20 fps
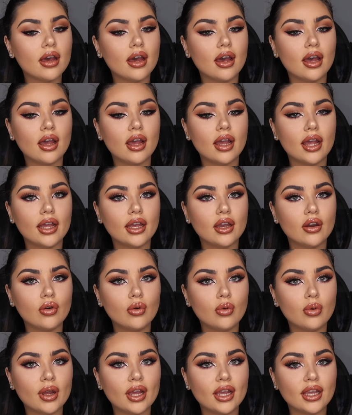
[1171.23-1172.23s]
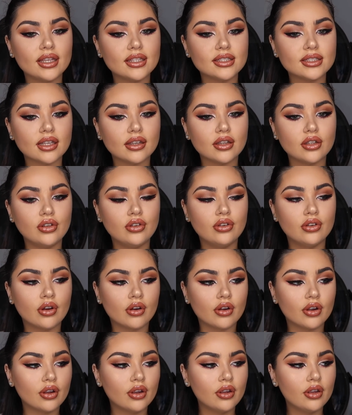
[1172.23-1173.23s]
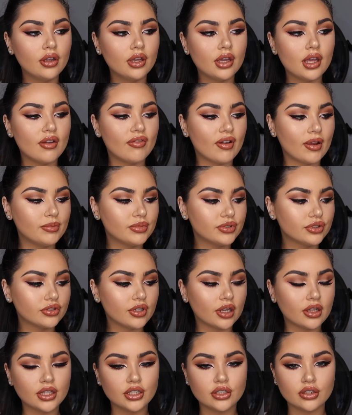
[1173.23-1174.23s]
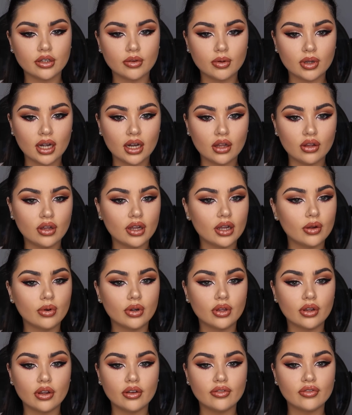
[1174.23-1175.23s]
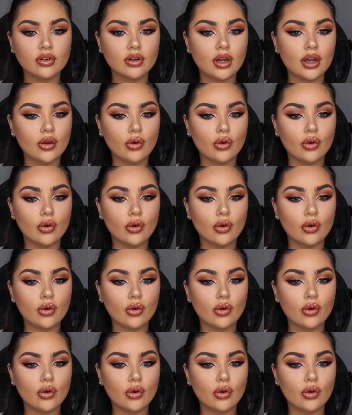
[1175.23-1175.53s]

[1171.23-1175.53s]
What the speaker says: I always know if I'm struggling to know what kind of look I want to go for,